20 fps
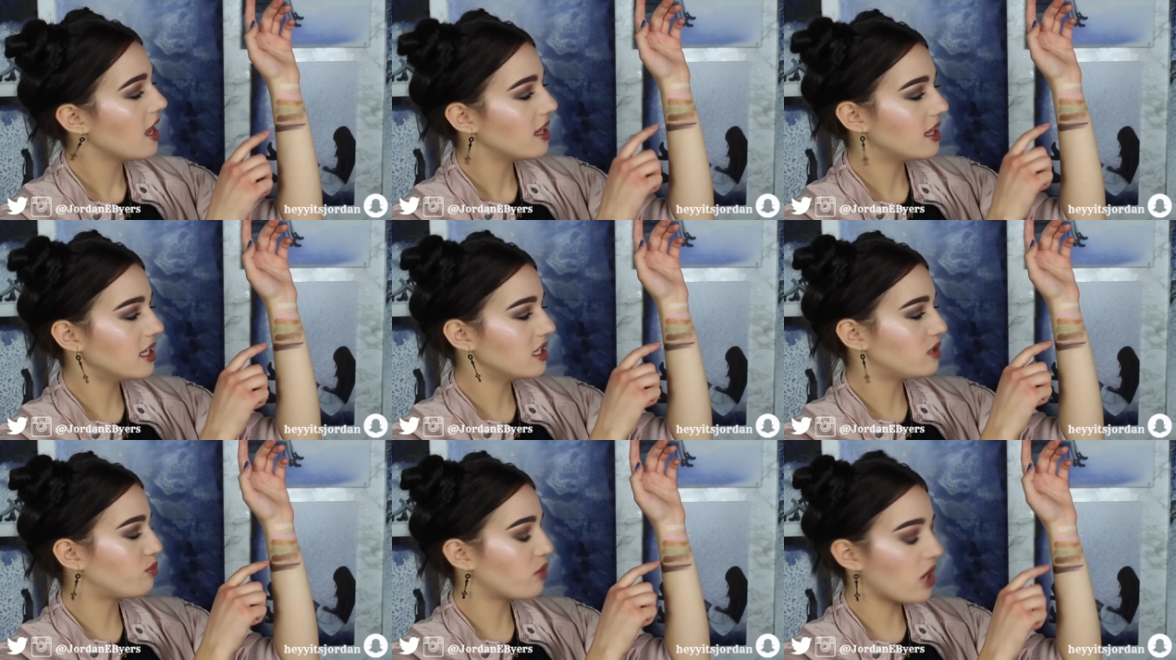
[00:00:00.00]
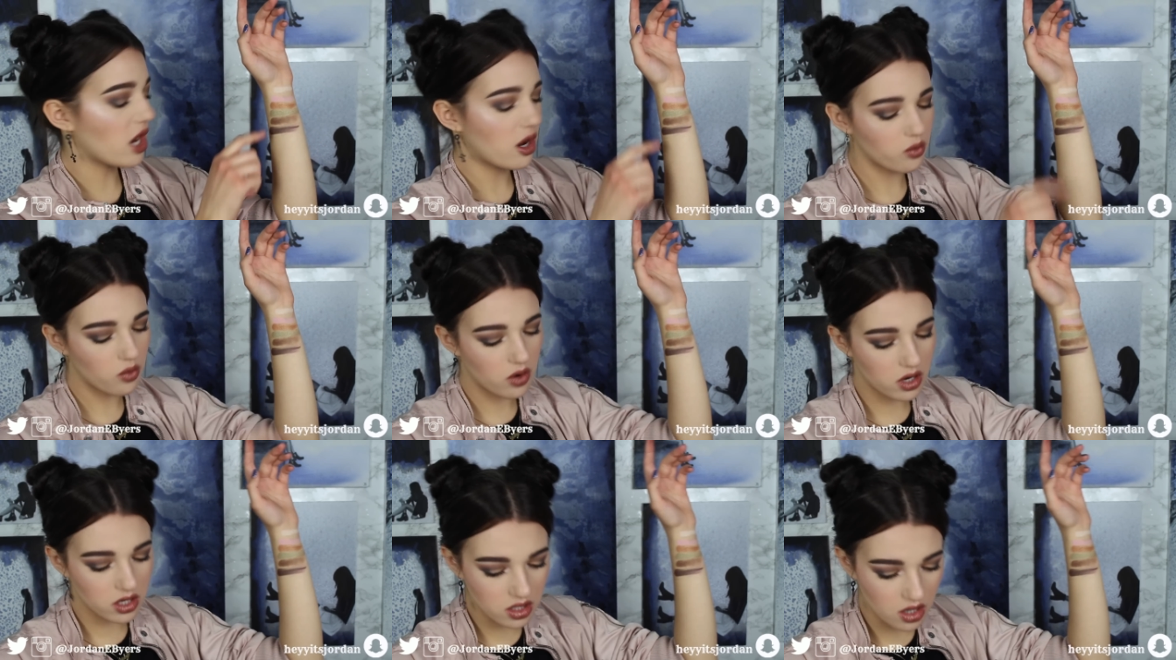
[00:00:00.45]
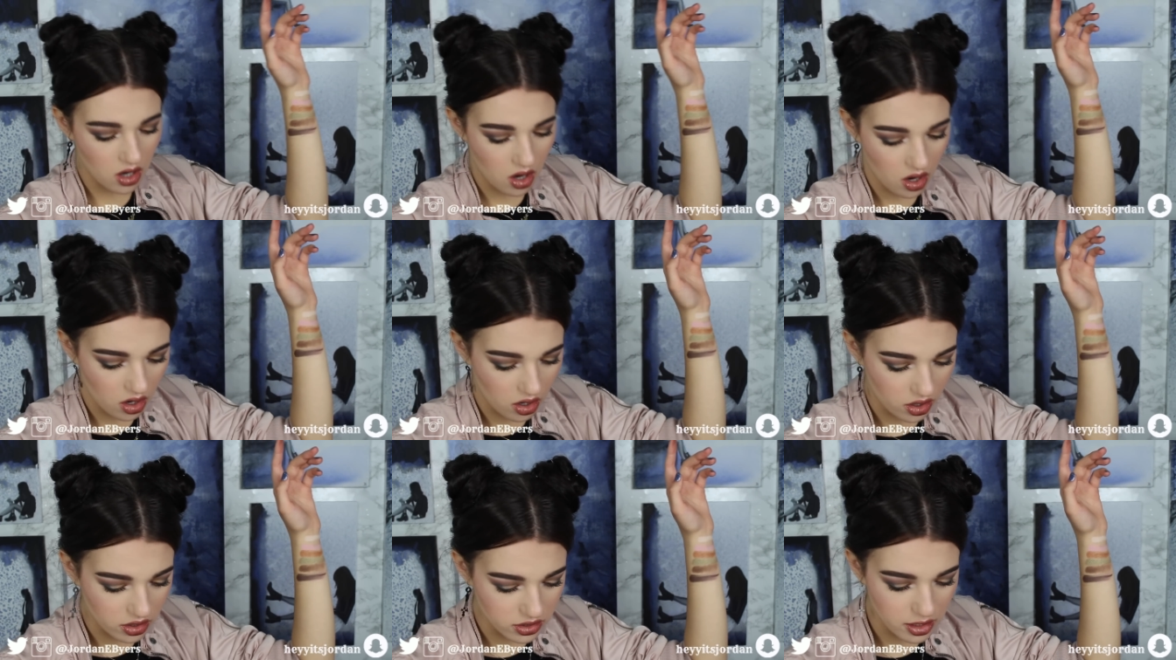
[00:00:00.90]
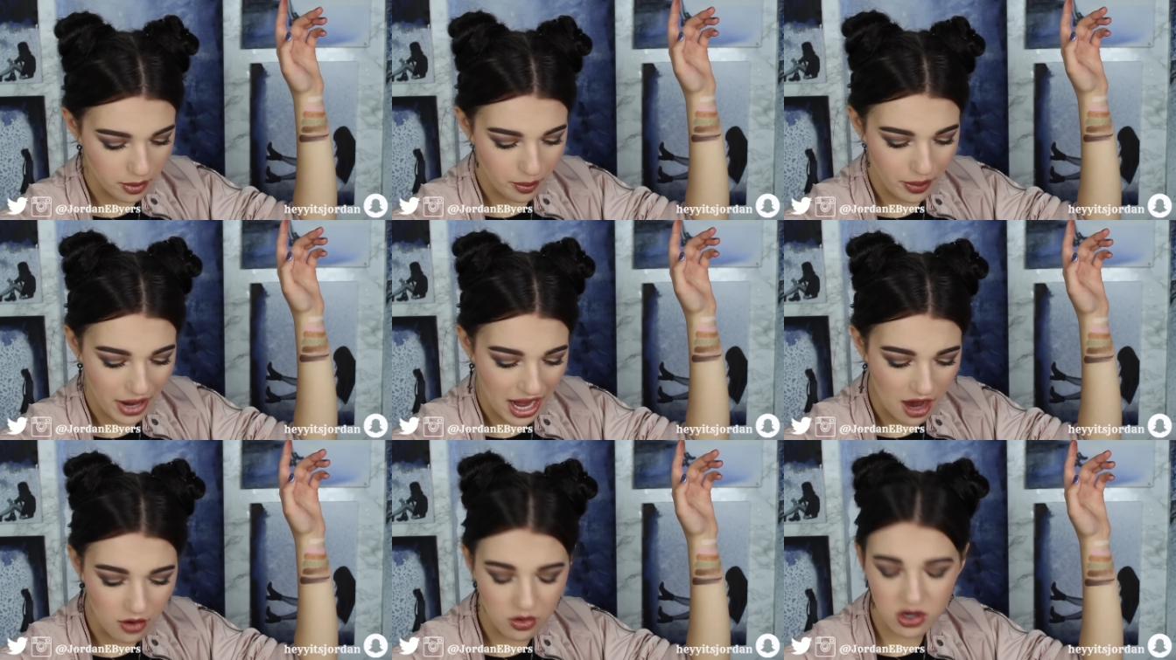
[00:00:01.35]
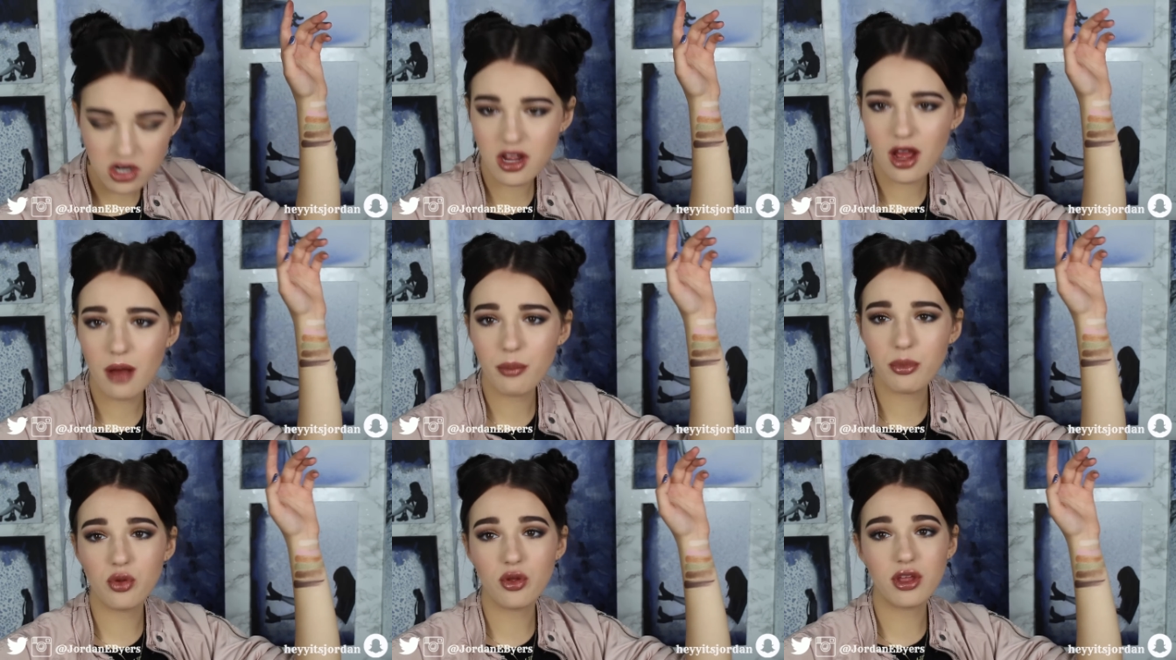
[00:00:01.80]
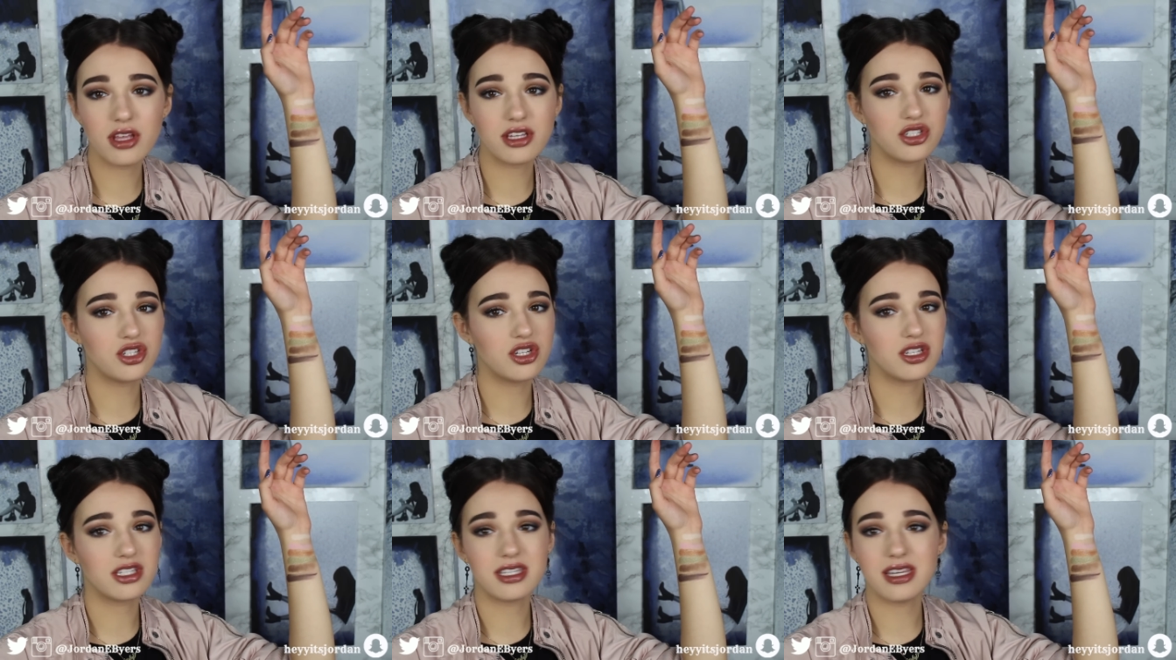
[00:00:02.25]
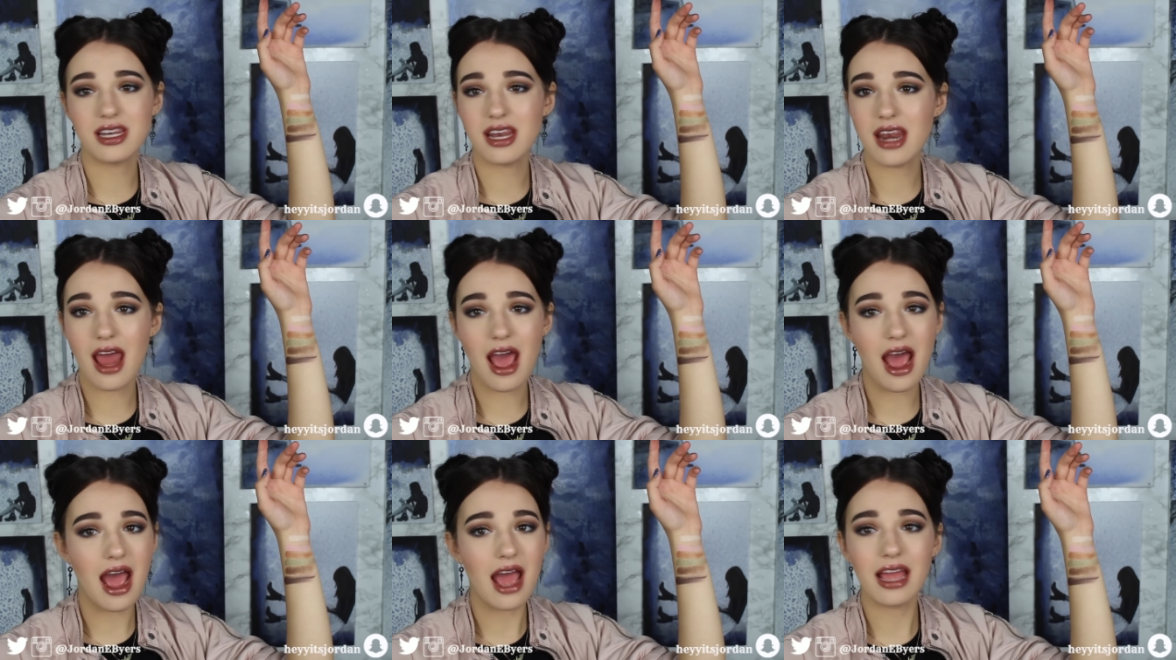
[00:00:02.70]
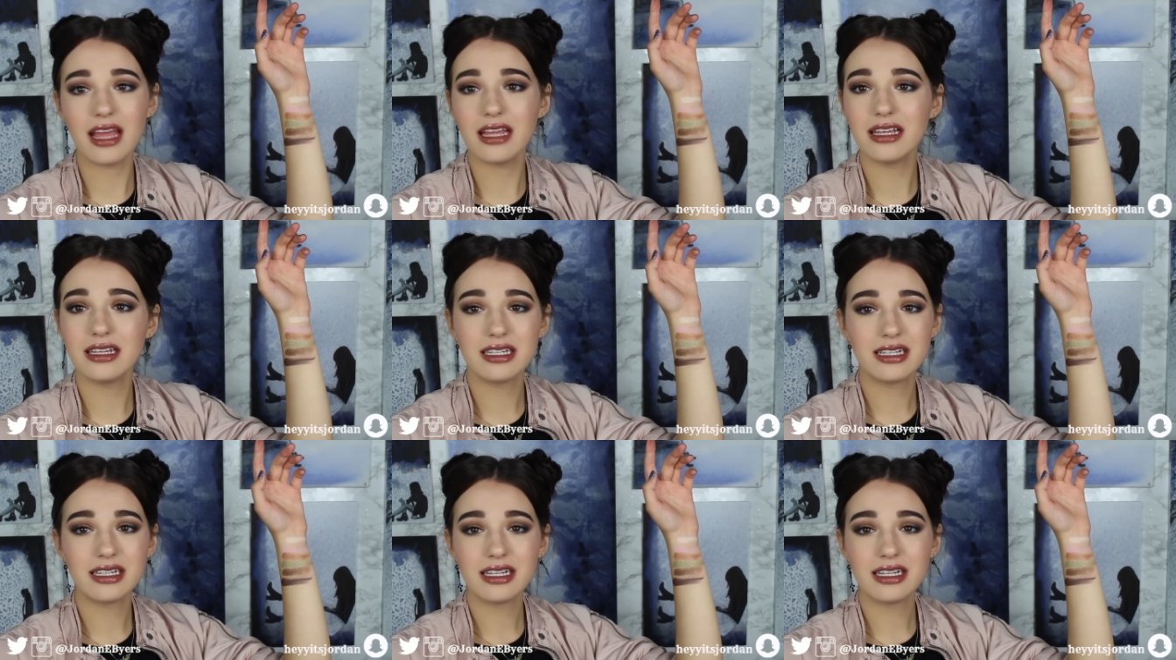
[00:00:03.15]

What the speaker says: This brown one called Power Couple is just not.